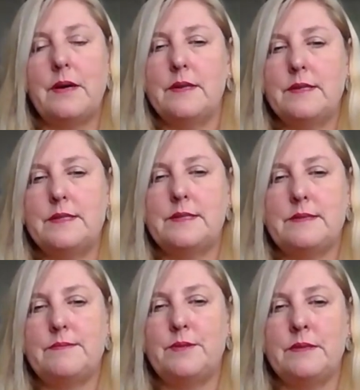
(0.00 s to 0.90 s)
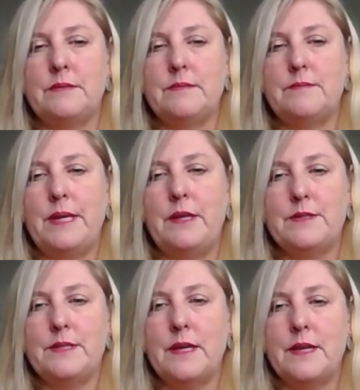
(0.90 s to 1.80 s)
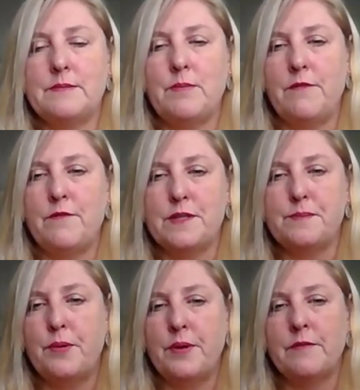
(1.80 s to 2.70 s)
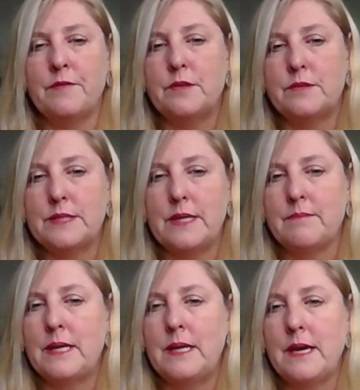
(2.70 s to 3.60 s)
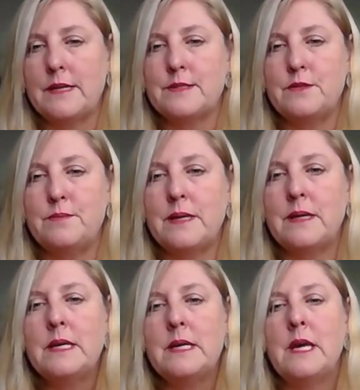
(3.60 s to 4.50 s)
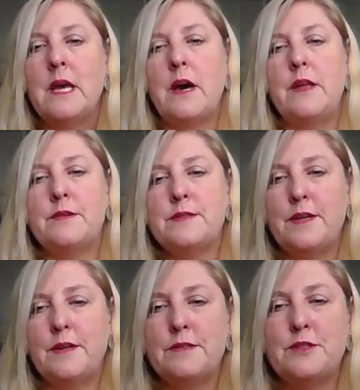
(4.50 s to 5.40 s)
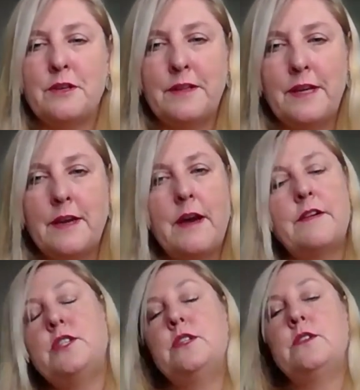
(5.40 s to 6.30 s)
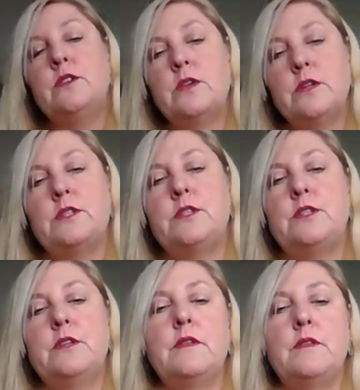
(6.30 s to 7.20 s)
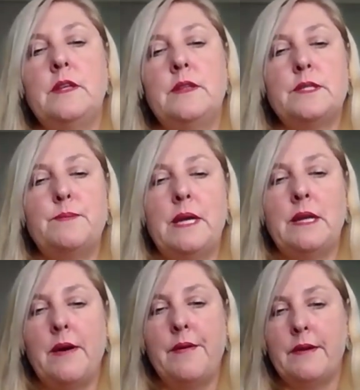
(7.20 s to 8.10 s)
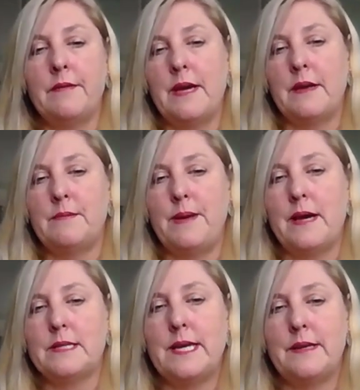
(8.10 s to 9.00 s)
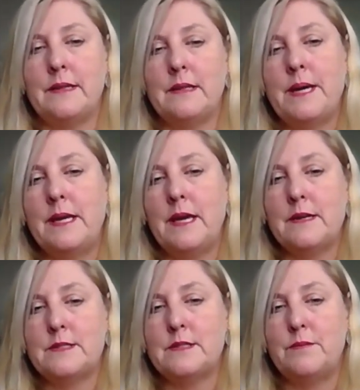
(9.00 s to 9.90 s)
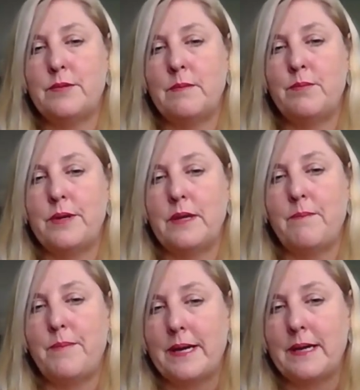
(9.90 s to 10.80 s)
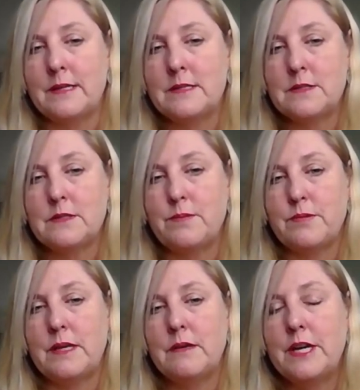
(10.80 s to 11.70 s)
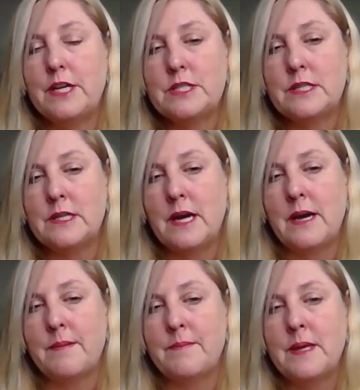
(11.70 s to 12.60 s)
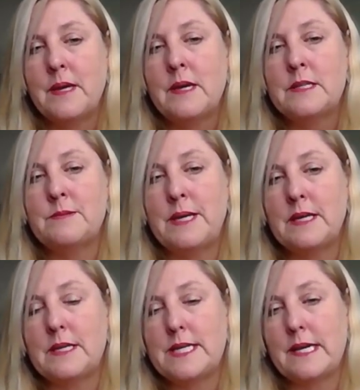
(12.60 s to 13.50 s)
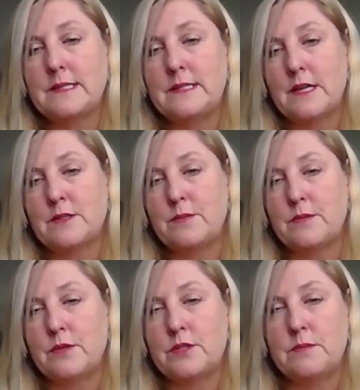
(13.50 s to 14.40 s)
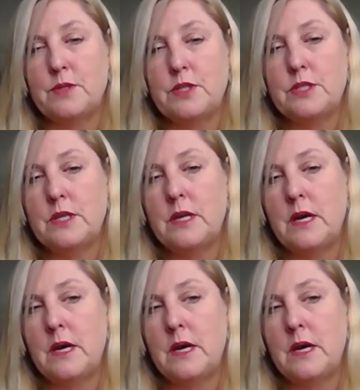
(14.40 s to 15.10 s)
I just wouldn't be using it as my first point of call to get money out of super. I'd also strongly encourage you not to do the thing that's been going around about taking the money out of super and then putting it back into superannuation to make it a tax-deductible contribution.